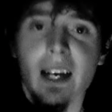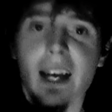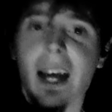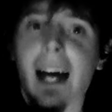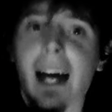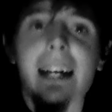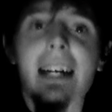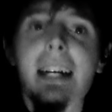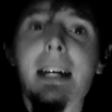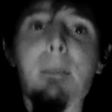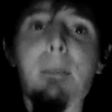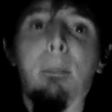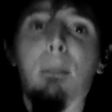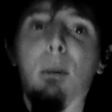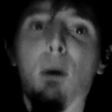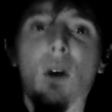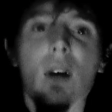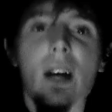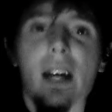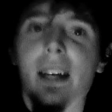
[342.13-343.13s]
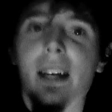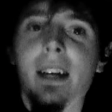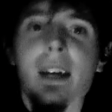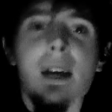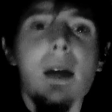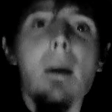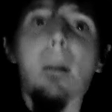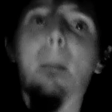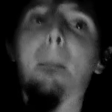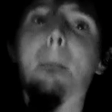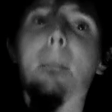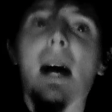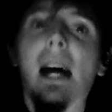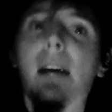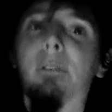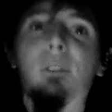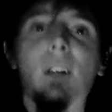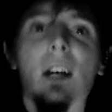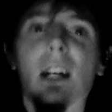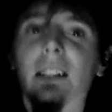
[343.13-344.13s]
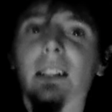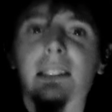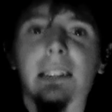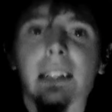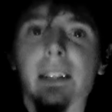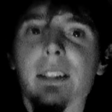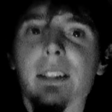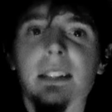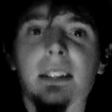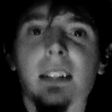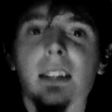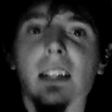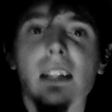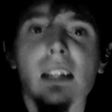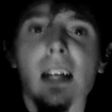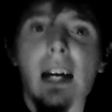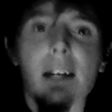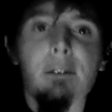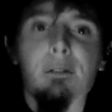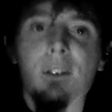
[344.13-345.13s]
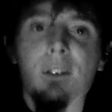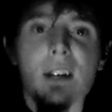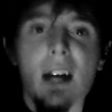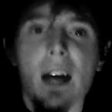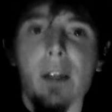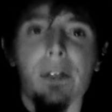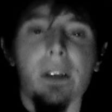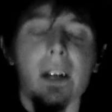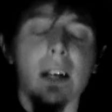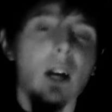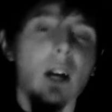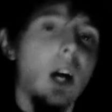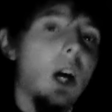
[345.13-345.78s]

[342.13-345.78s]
I didn't put my vlog series on the line for nothing.